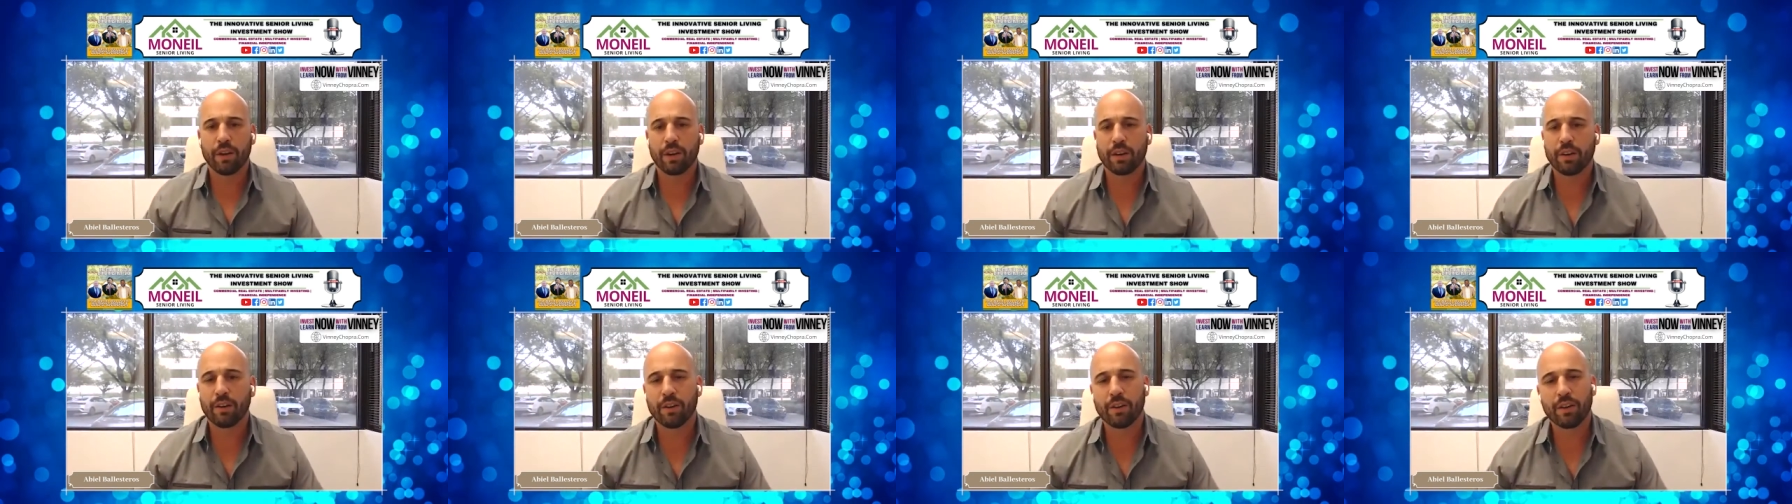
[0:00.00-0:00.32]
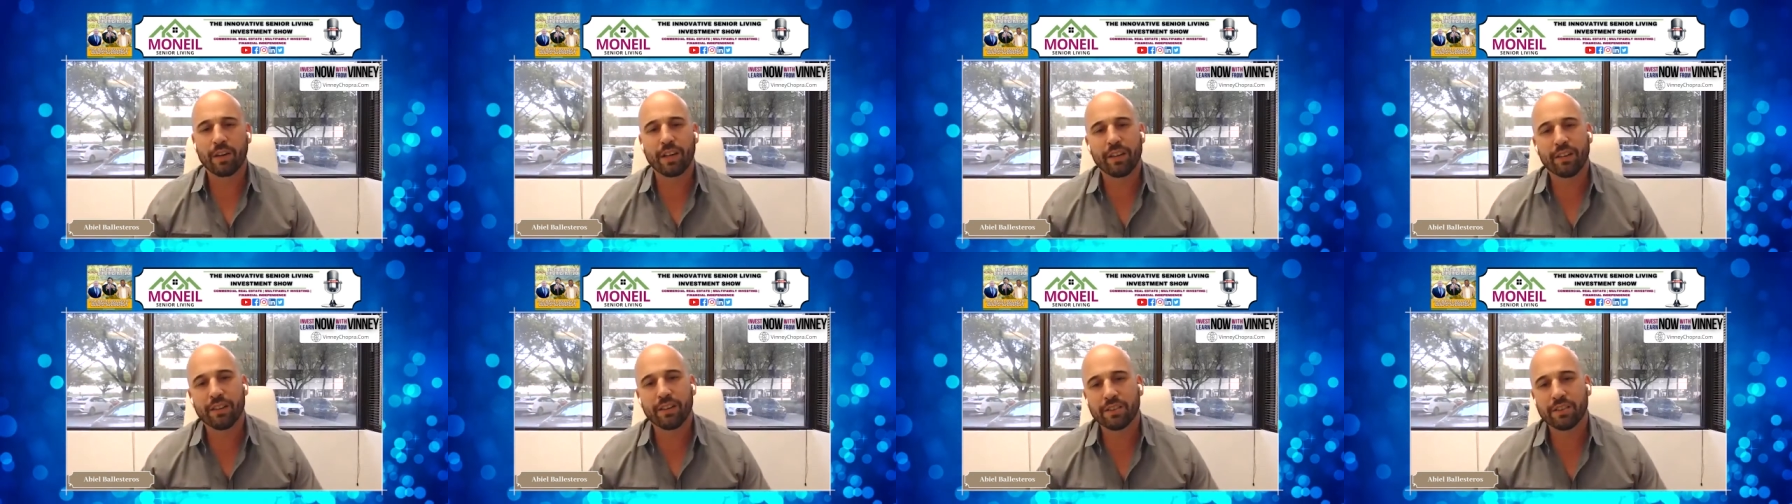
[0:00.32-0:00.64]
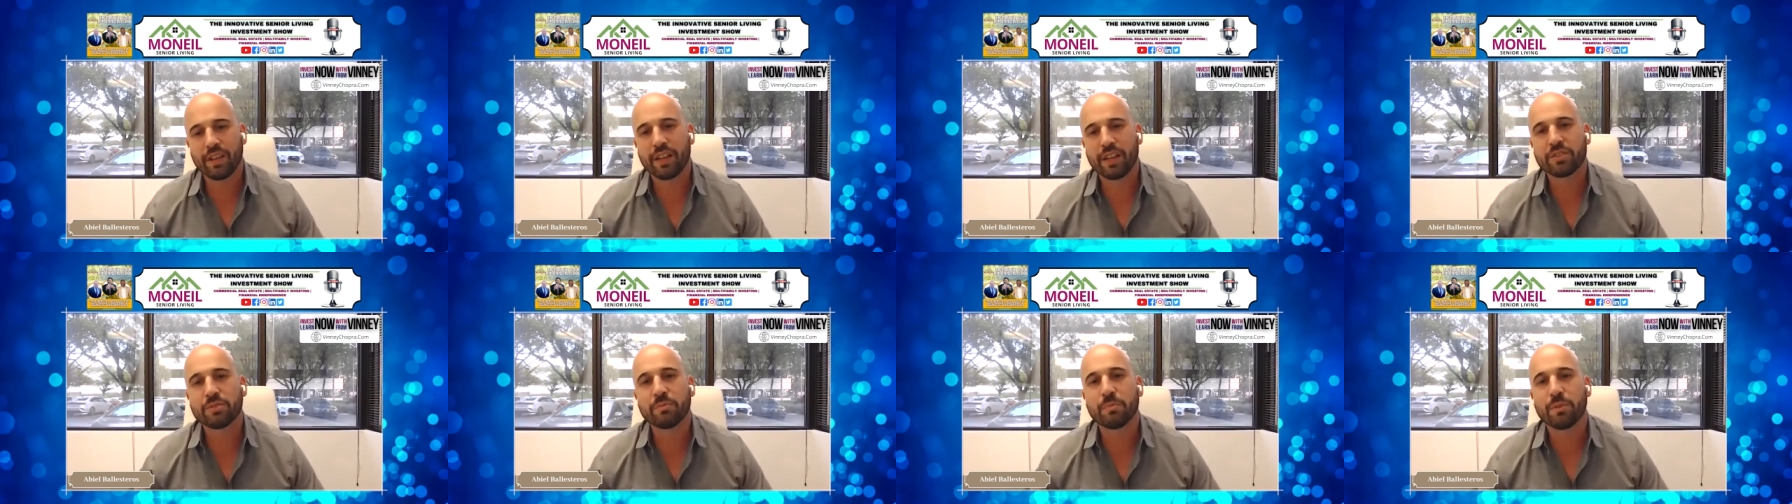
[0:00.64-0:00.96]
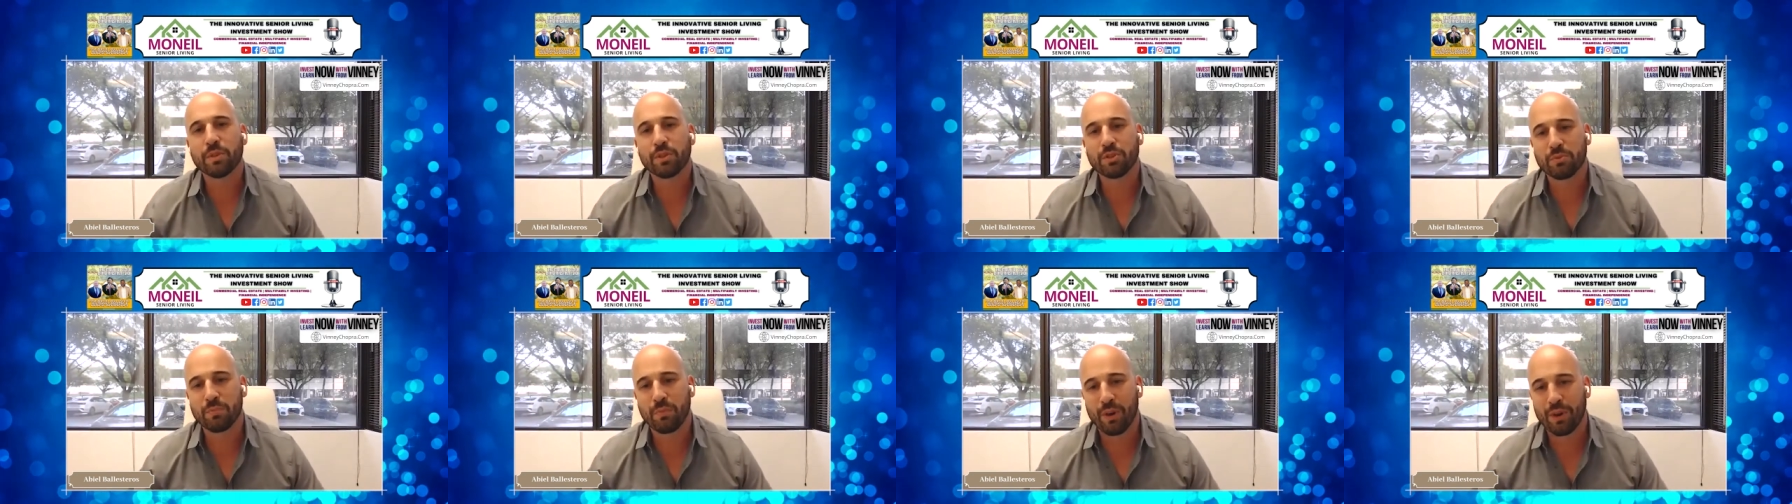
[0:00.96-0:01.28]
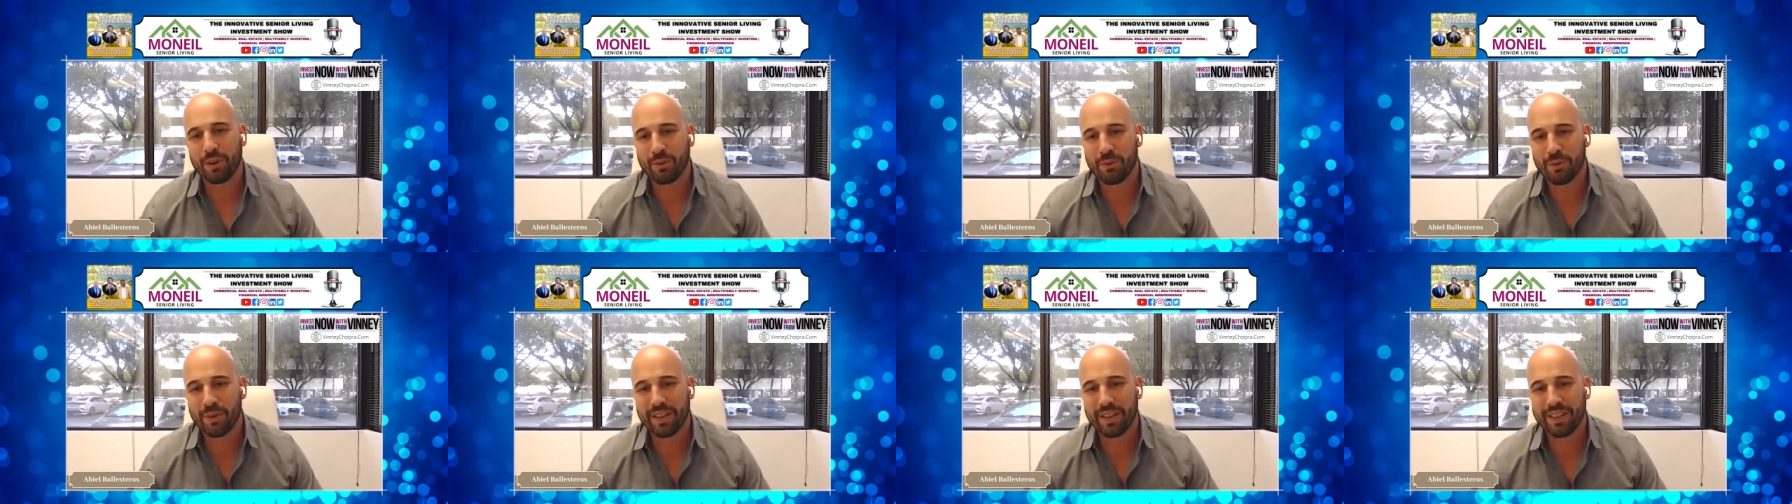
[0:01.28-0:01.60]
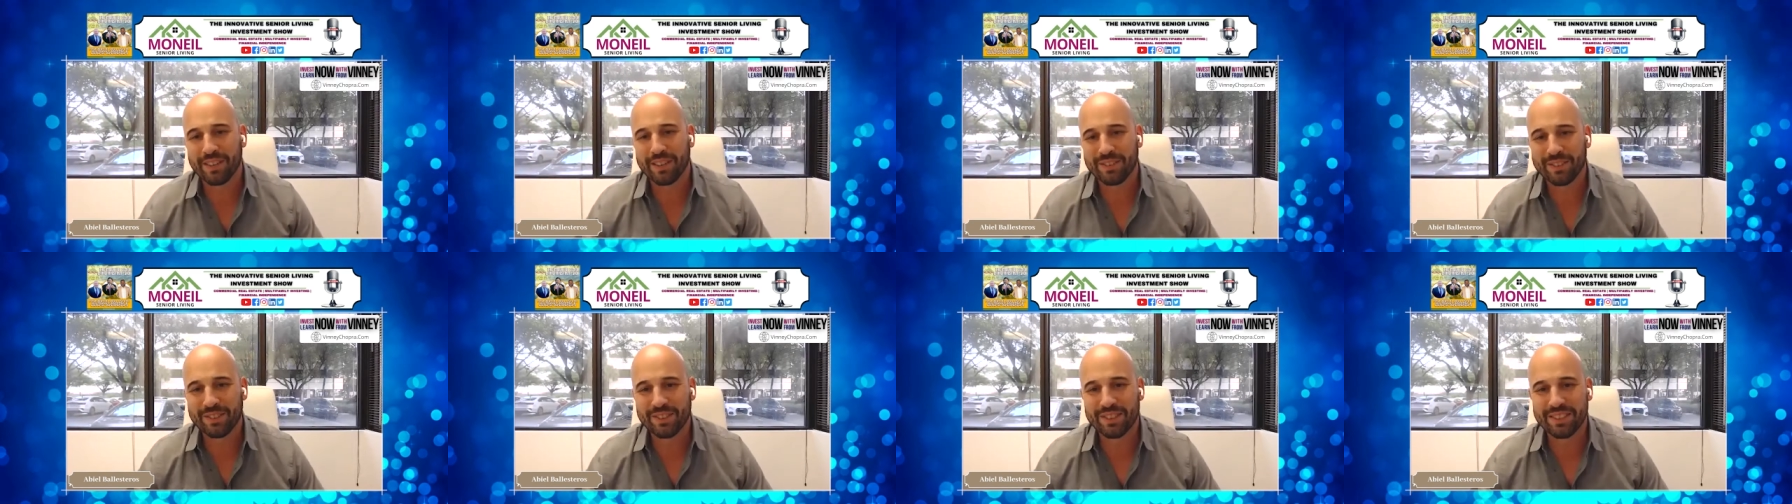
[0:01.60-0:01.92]
I go, okay, this has to be a smarter way
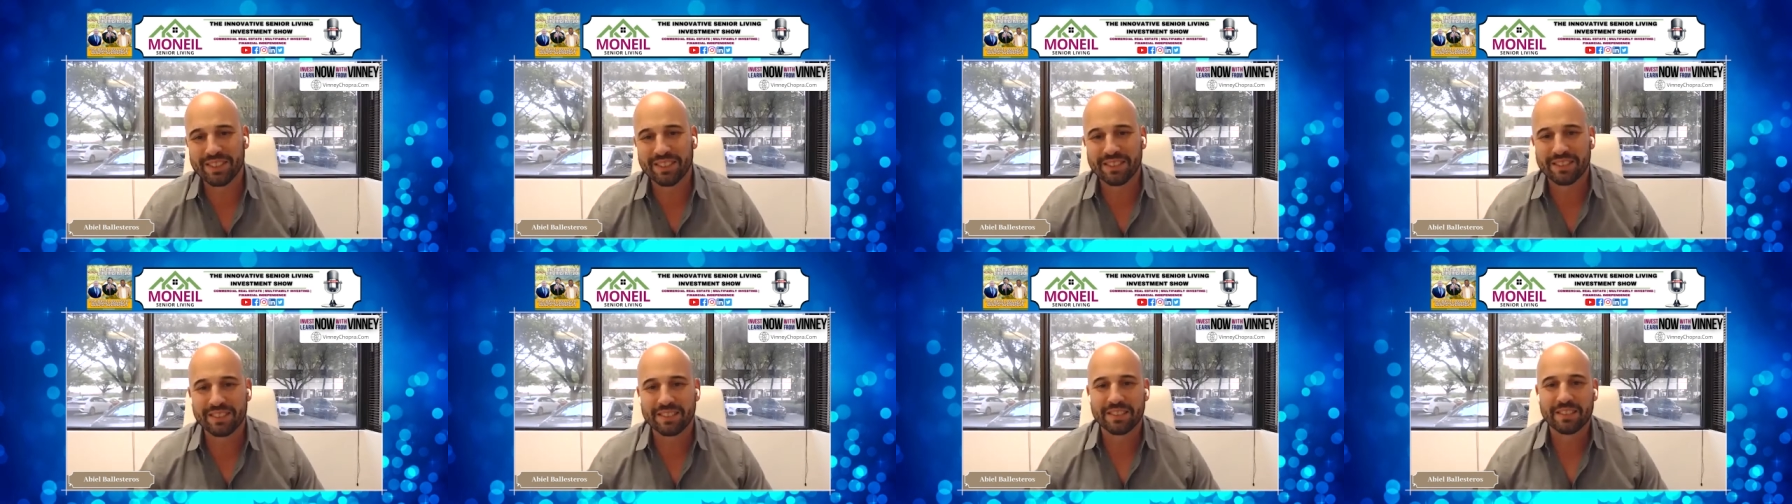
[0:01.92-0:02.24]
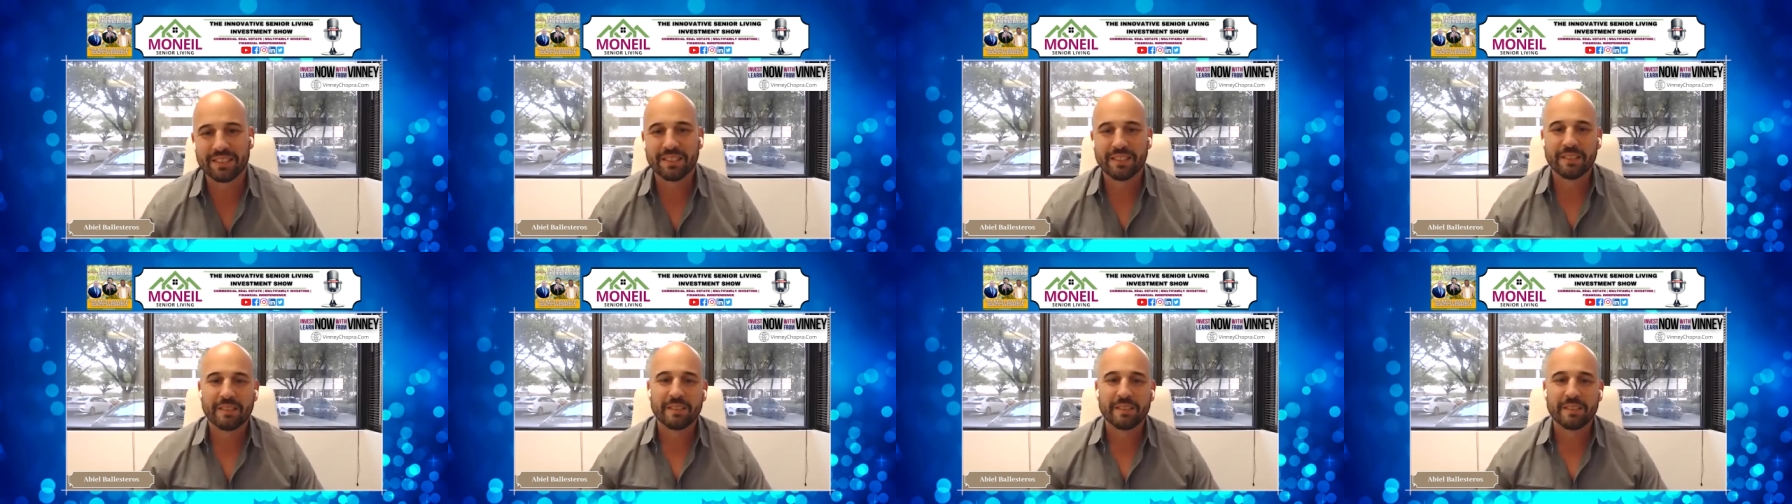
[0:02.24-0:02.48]
of doing this.